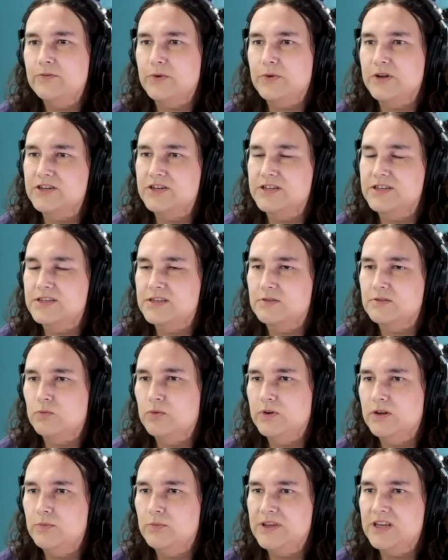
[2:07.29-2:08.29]
which
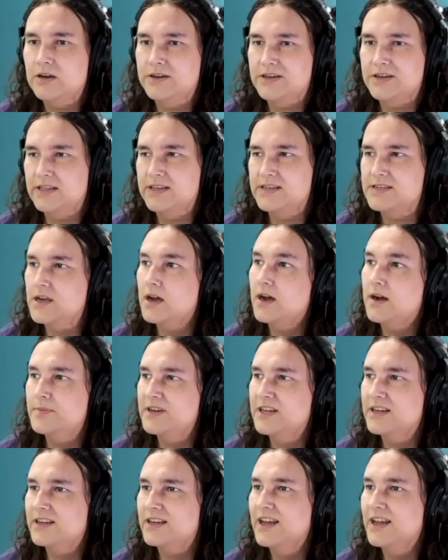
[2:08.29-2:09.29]
will be on TELUS
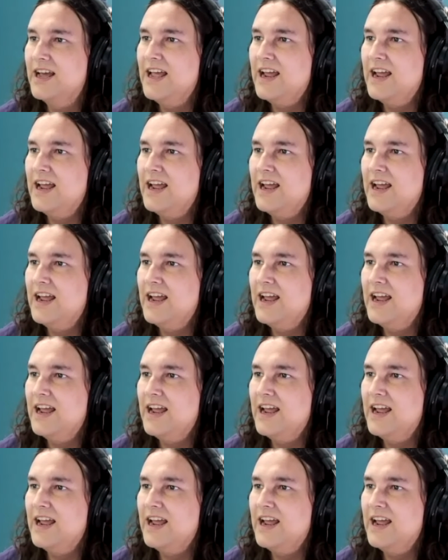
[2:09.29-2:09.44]
Optic,